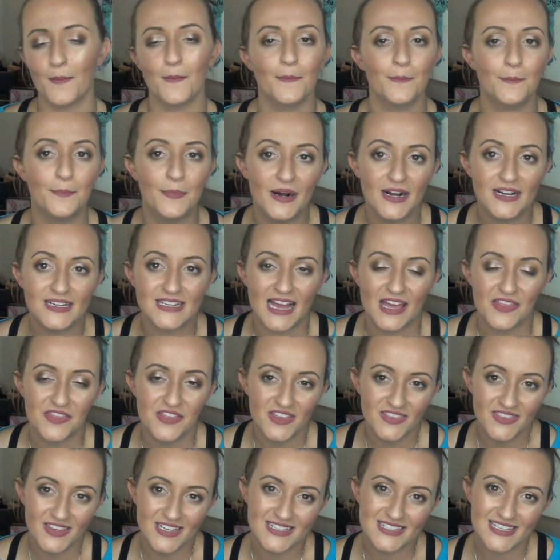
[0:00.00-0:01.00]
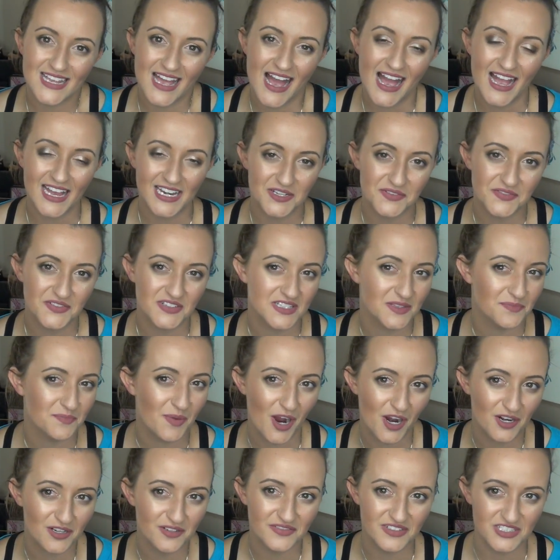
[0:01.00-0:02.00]
But I think that's kind of
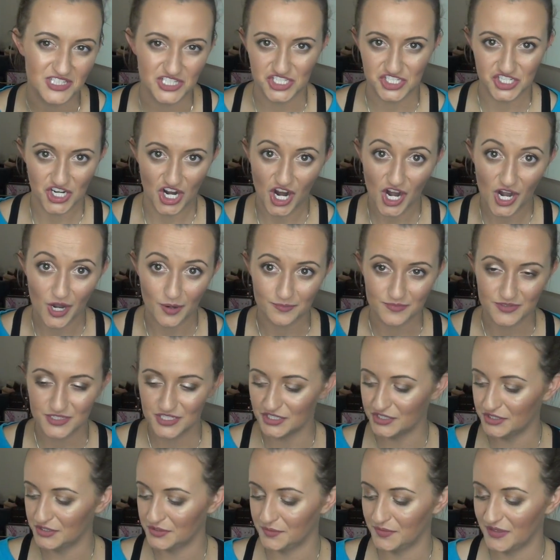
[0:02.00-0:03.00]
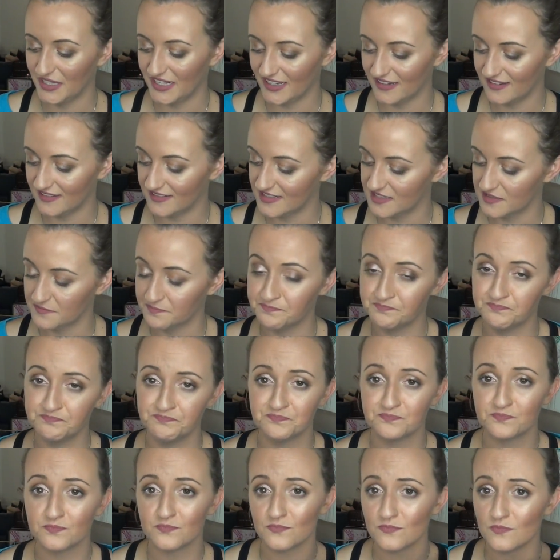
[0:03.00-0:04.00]
part of its charm too because
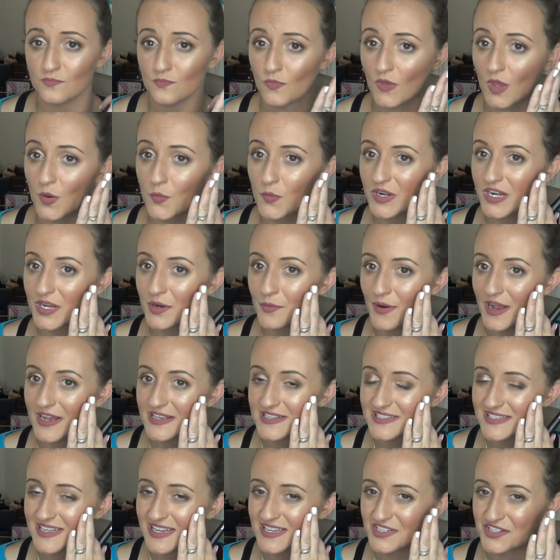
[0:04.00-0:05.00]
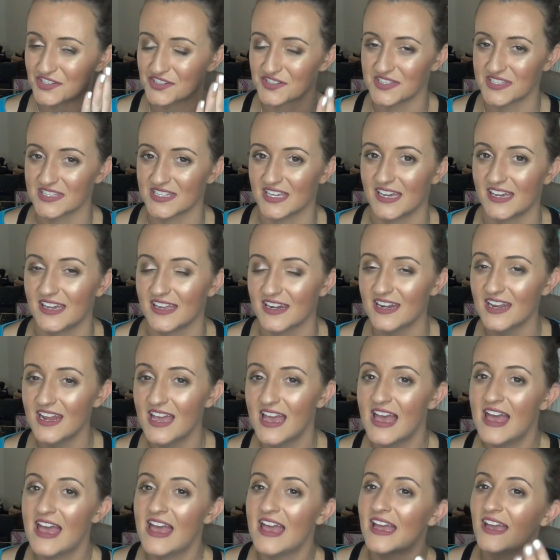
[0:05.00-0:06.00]
when it rests on your skin,
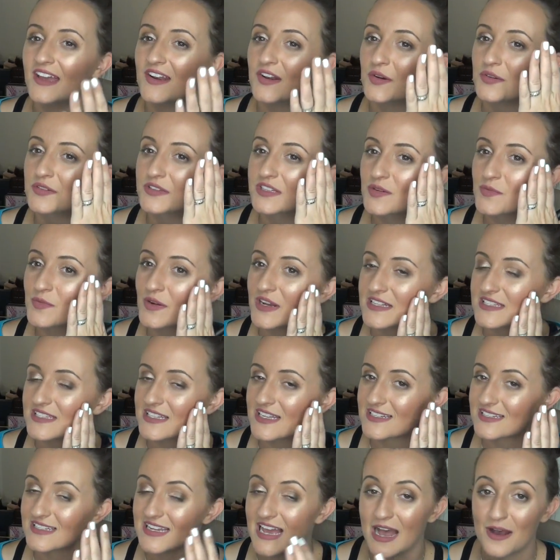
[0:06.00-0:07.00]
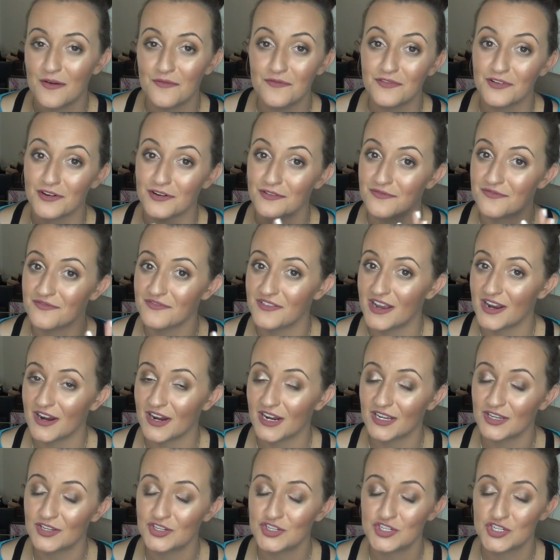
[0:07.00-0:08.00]
it only rests on top for a
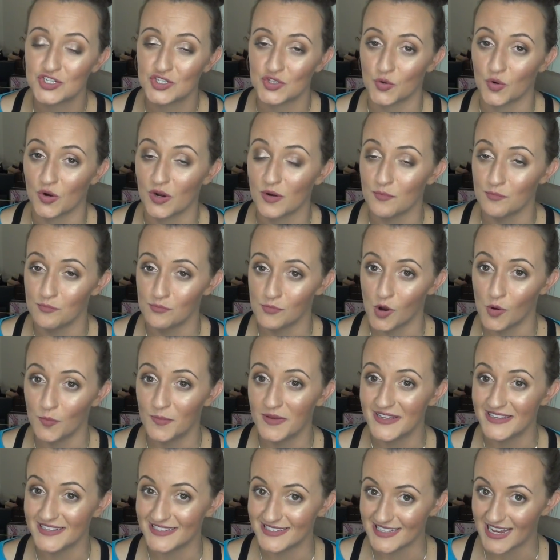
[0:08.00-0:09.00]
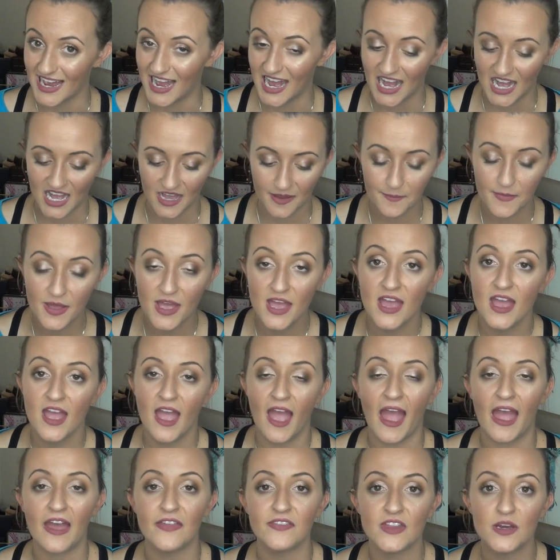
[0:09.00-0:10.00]
very short moment in time.
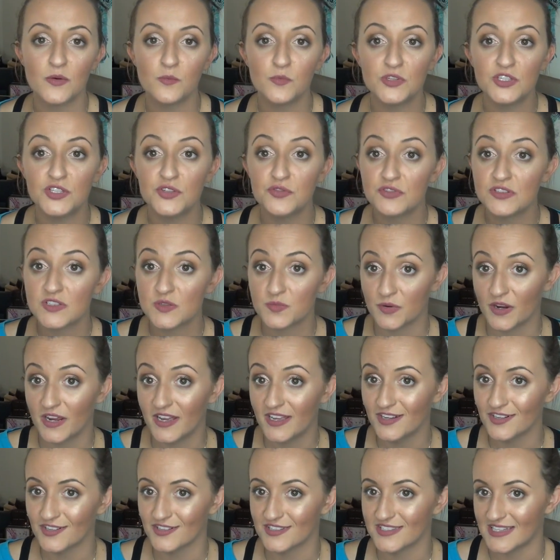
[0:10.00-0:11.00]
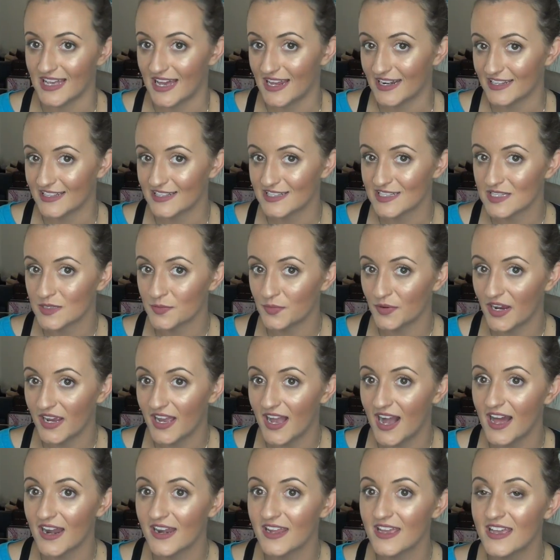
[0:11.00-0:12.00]
And then when you spray your setting
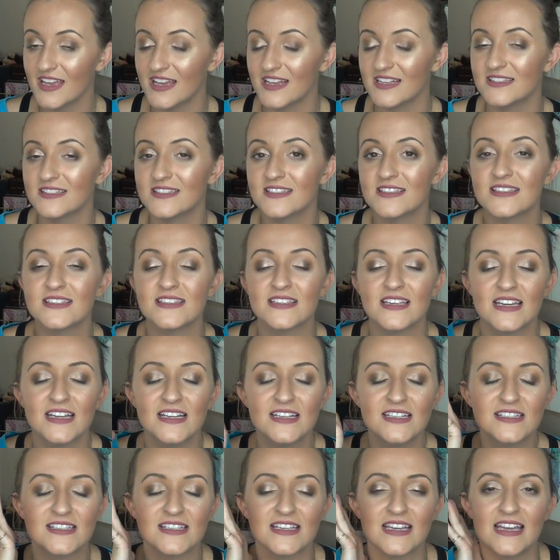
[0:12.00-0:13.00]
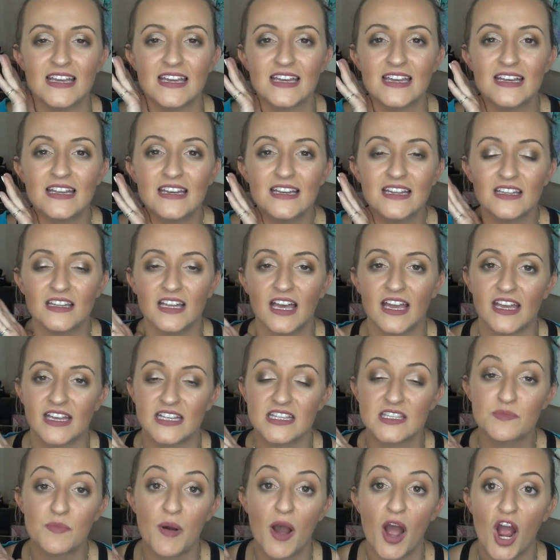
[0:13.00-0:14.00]
spray on it, it sinks in like
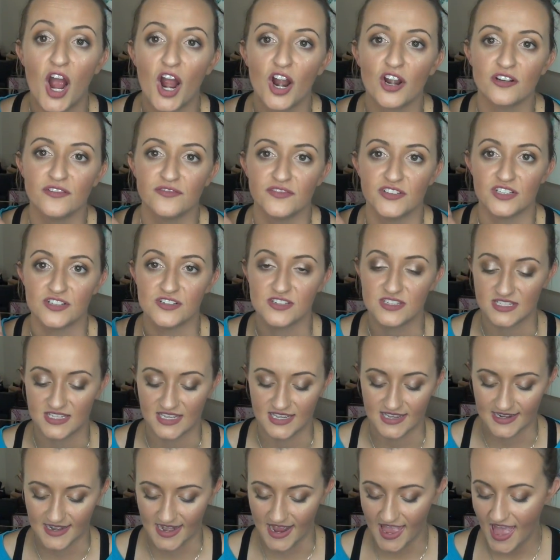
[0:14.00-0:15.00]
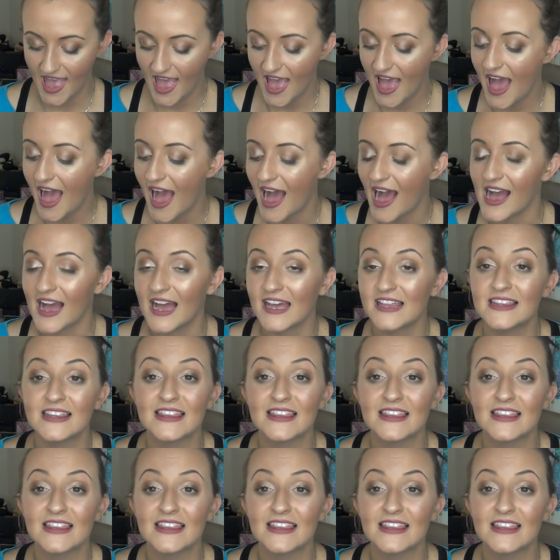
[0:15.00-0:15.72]
it's part of your skin. I